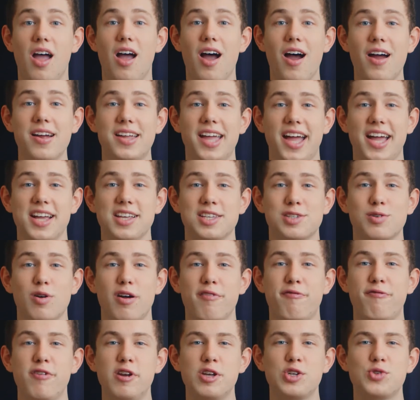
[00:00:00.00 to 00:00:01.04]
Okay, so
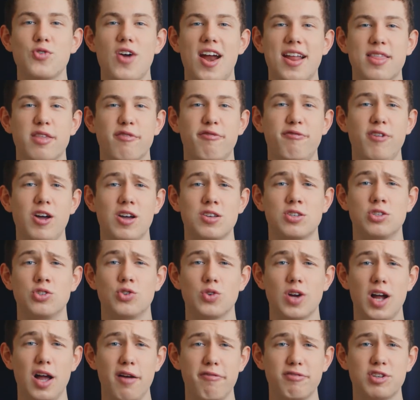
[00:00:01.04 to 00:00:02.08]
I've finished writing the first
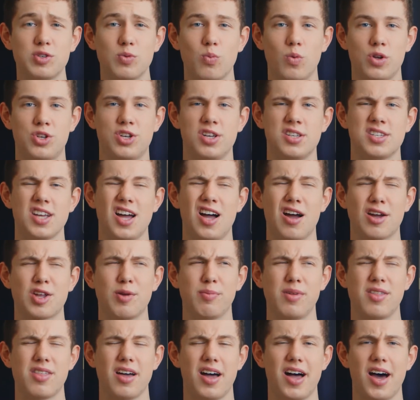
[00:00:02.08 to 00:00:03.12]
draft, which is
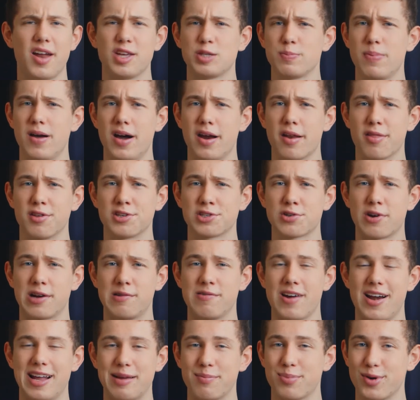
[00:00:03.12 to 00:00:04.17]
arguably the hardest part of the
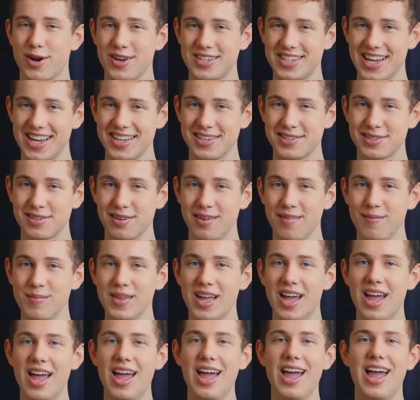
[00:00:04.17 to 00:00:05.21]
screenwriting process.
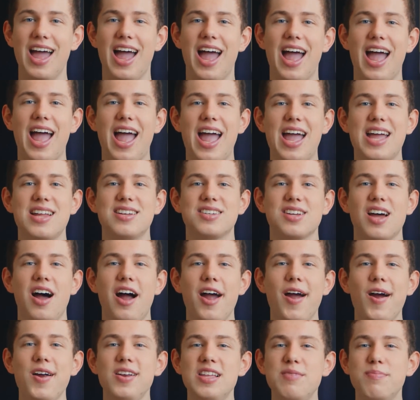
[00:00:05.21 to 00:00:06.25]
And
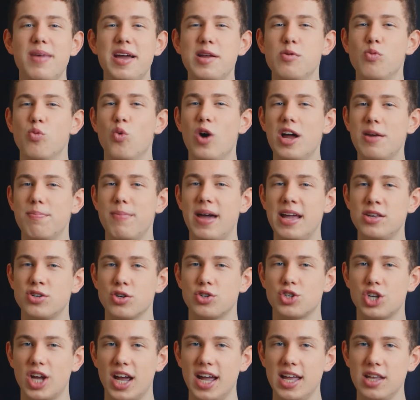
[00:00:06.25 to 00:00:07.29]
I only made one major
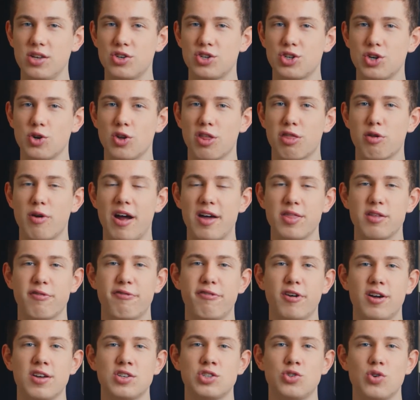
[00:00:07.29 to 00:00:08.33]
change throughout the
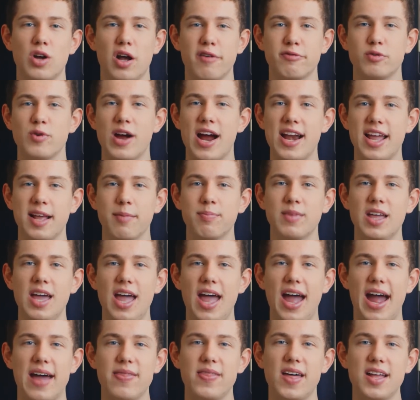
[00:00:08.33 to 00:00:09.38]
first draft writing,
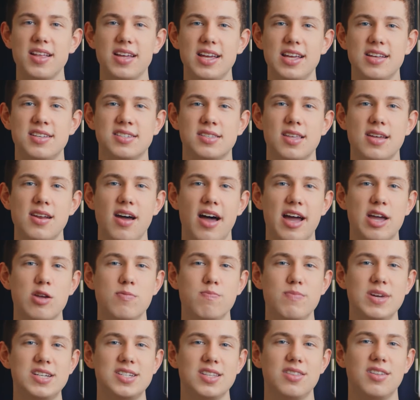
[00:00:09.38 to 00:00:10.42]
and that is that I
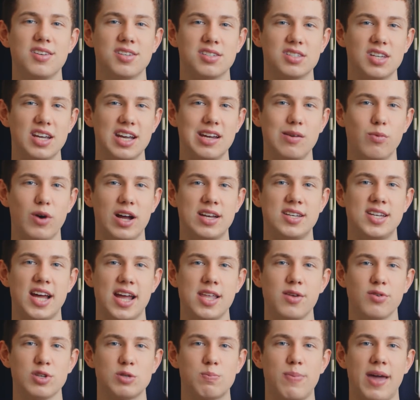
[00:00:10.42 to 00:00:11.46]
omitted the scene where
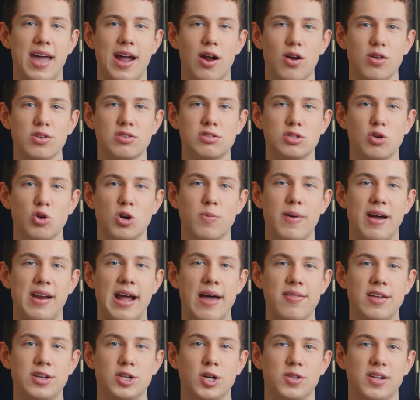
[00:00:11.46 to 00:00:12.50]
Daniel's parents talk about
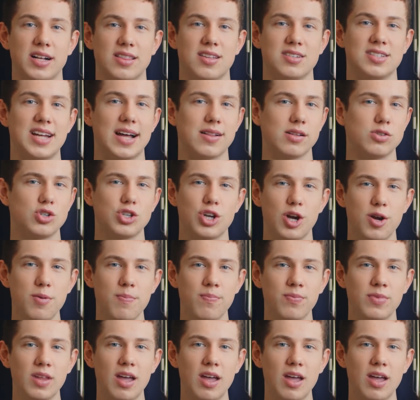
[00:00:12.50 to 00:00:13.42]
how they don't like the talent show.